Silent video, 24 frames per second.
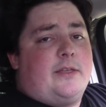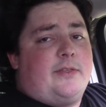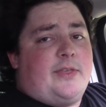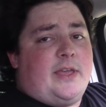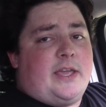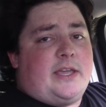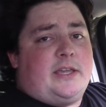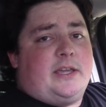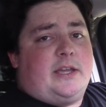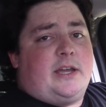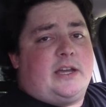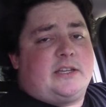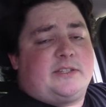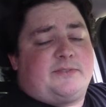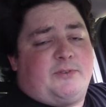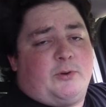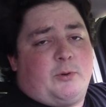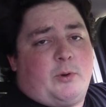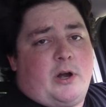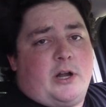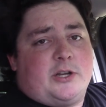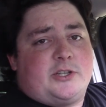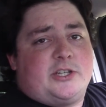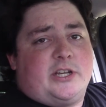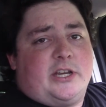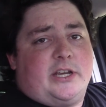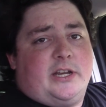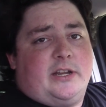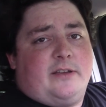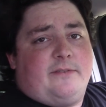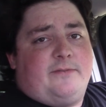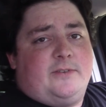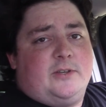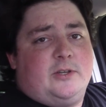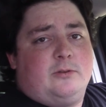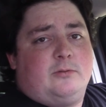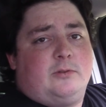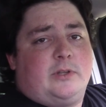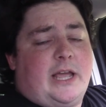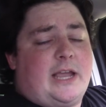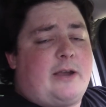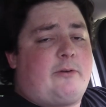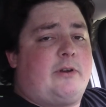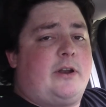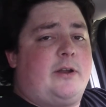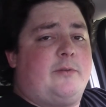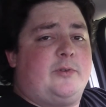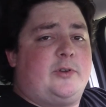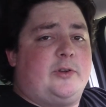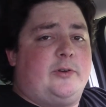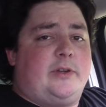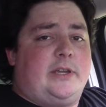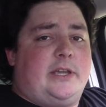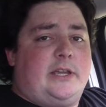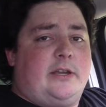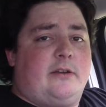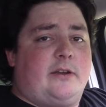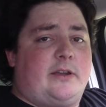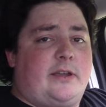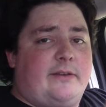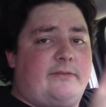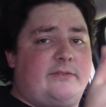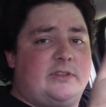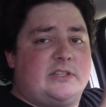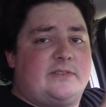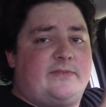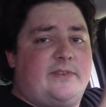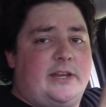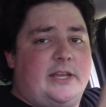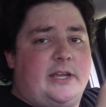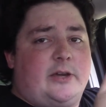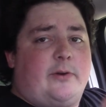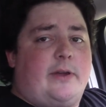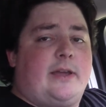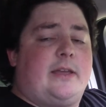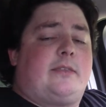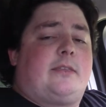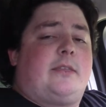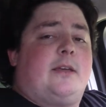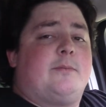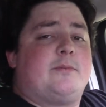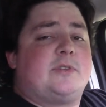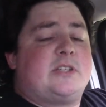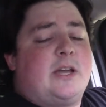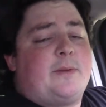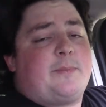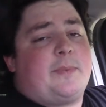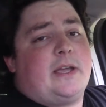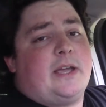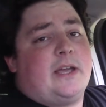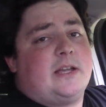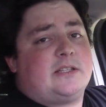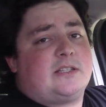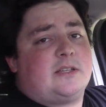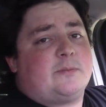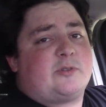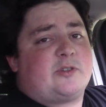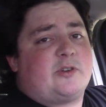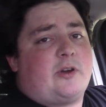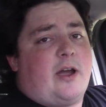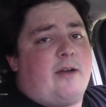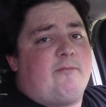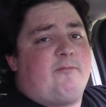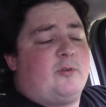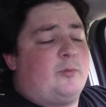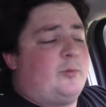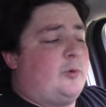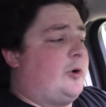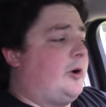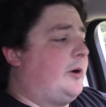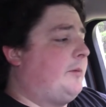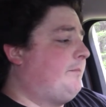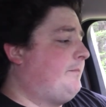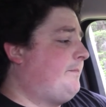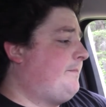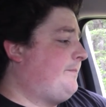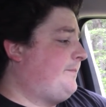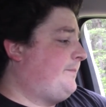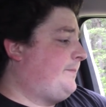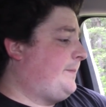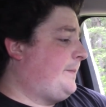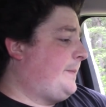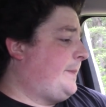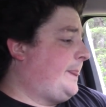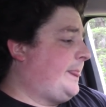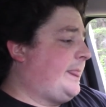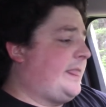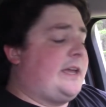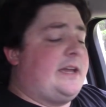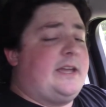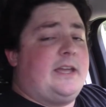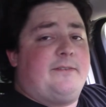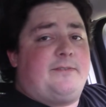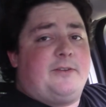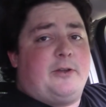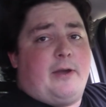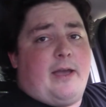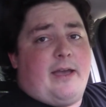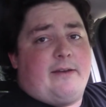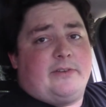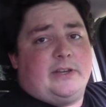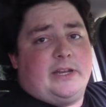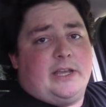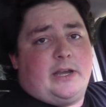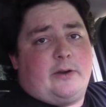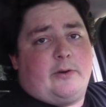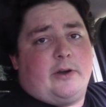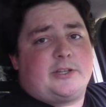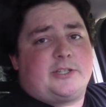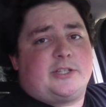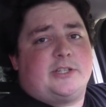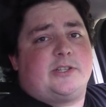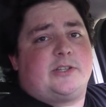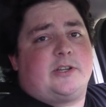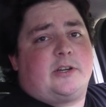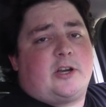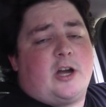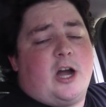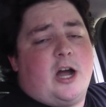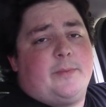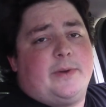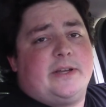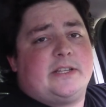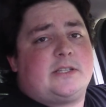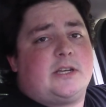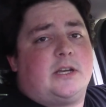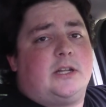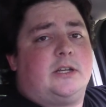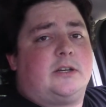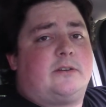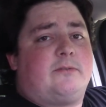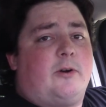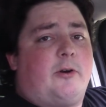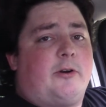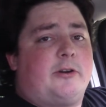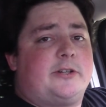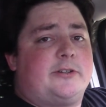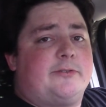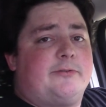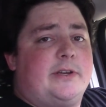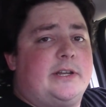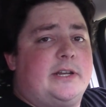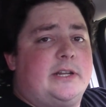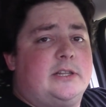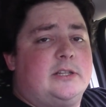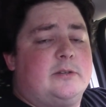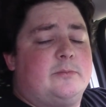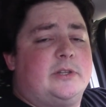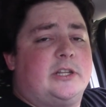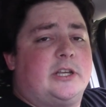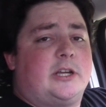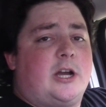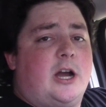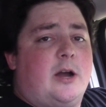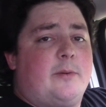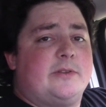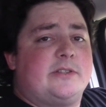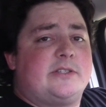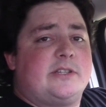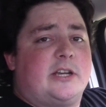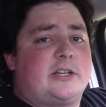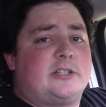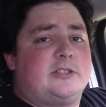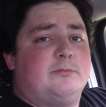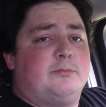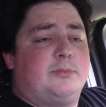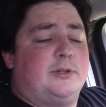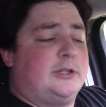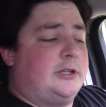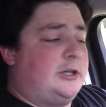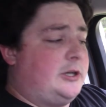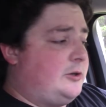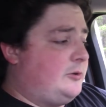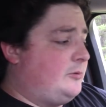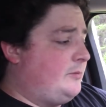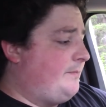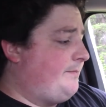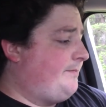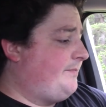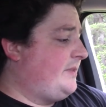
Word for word: Thank you guys for watching, and if you like what I'm doing here, give this video a thumbs up and subscribe for more. If you have any questions or comments, I look forward to reading them in the comments section below.